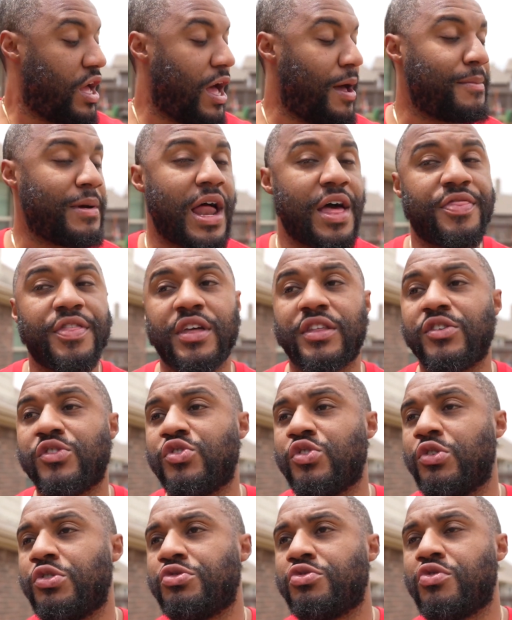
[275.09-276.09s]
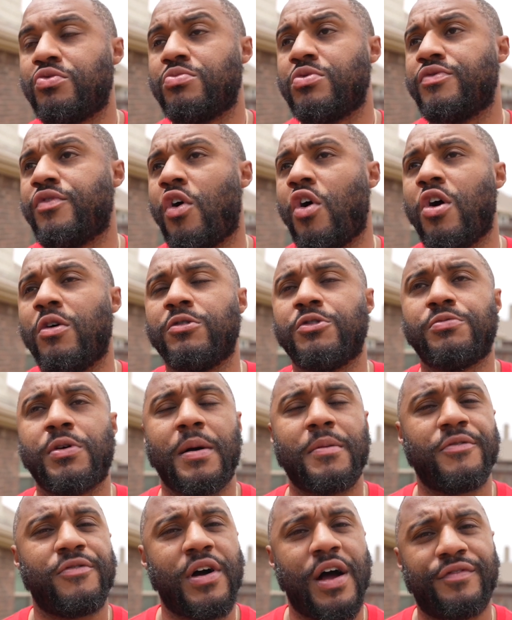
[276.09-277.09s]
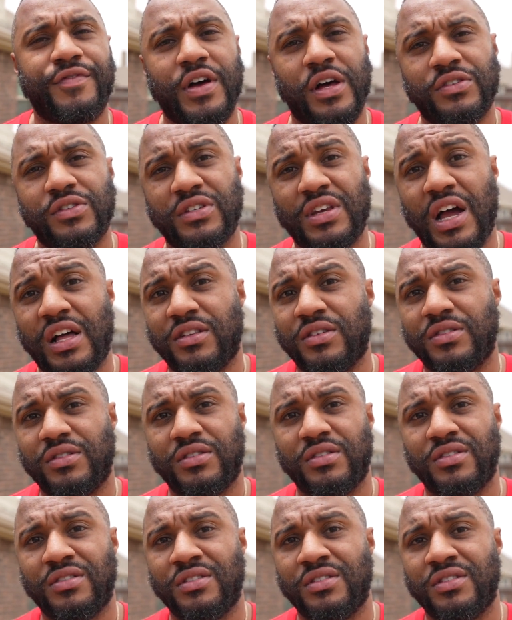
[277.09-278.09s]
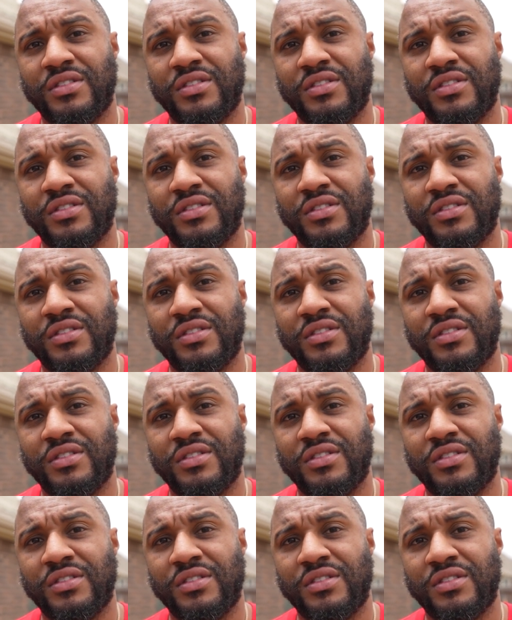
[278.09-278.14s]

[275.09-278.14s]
I mean, I think the surgery to remove an arm is probably $5,000.